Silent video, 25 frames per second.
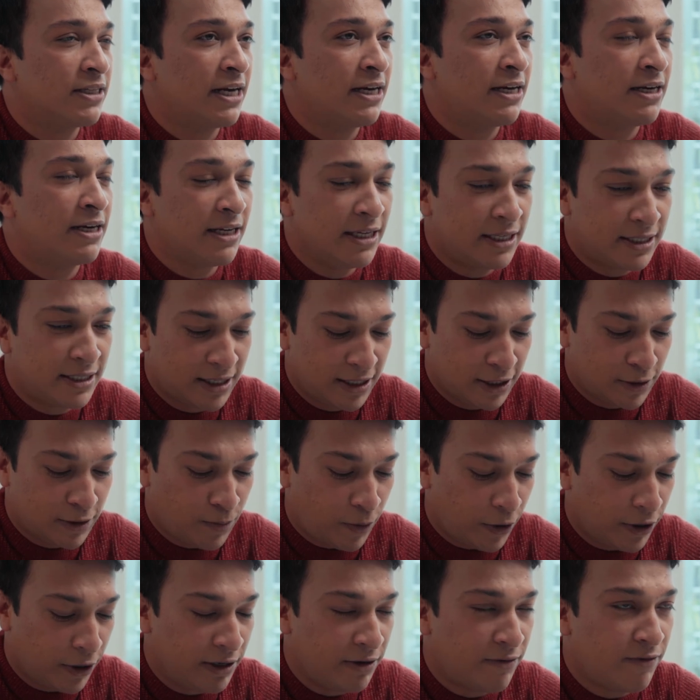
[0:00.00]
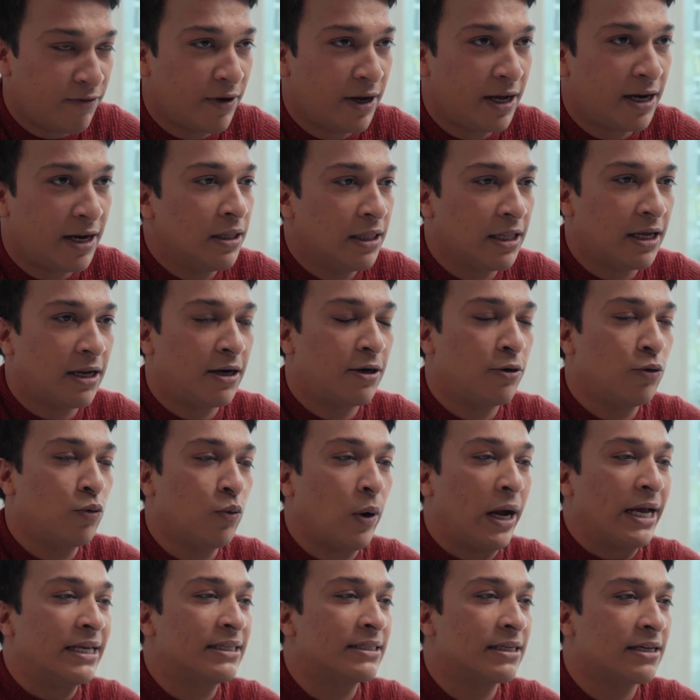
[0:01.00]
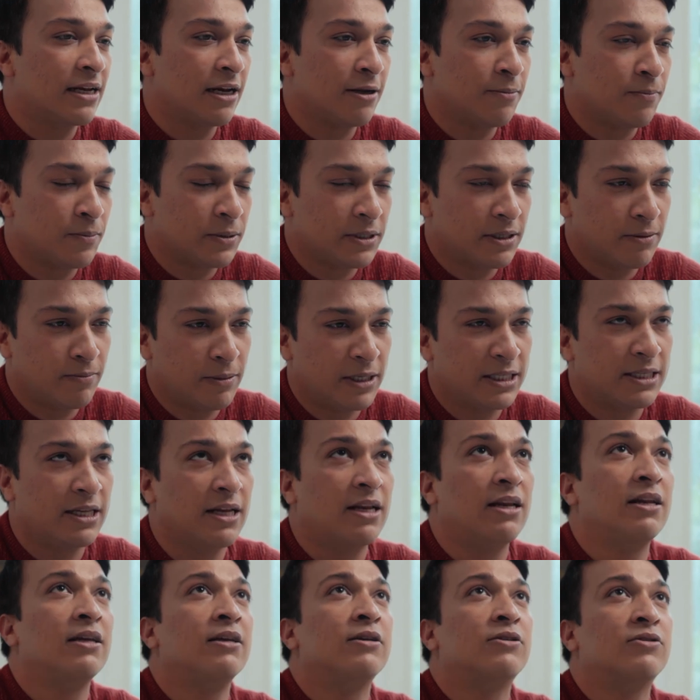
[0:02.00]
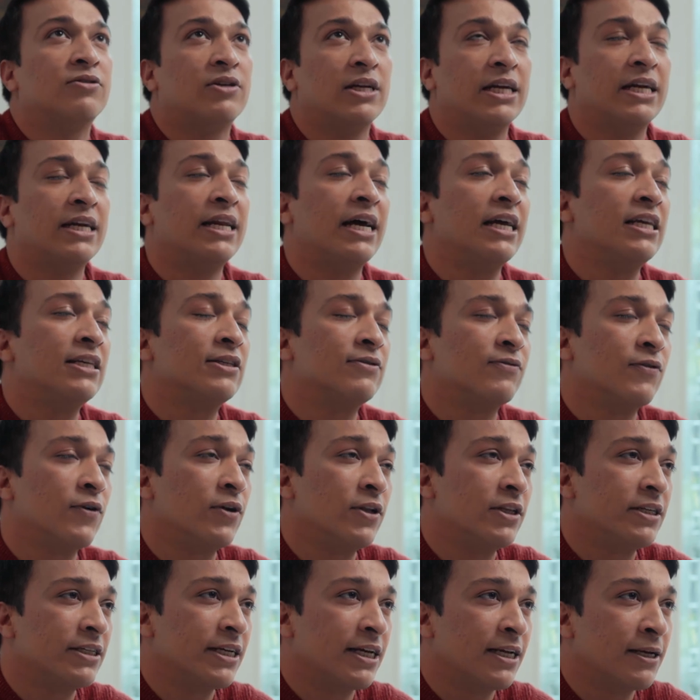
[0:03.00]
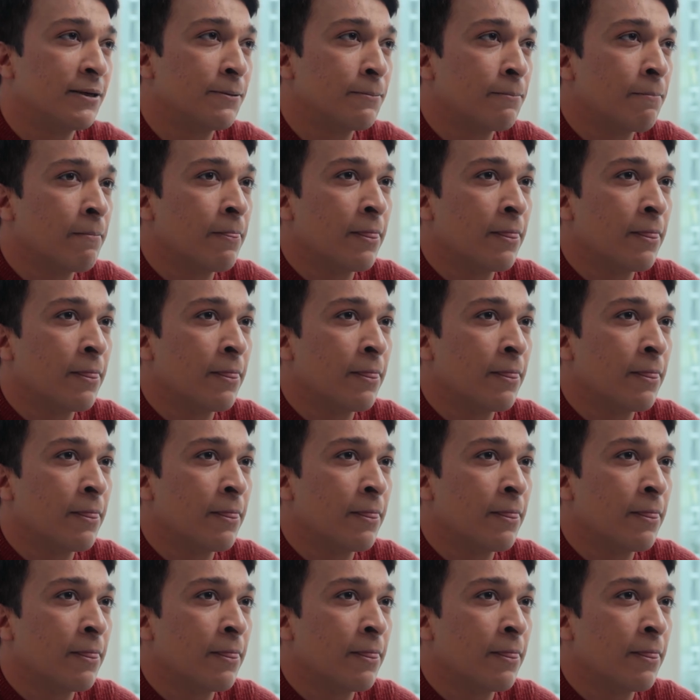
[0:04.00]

I'd reached this point where there are two ice cliffs, basically straight ice walls, and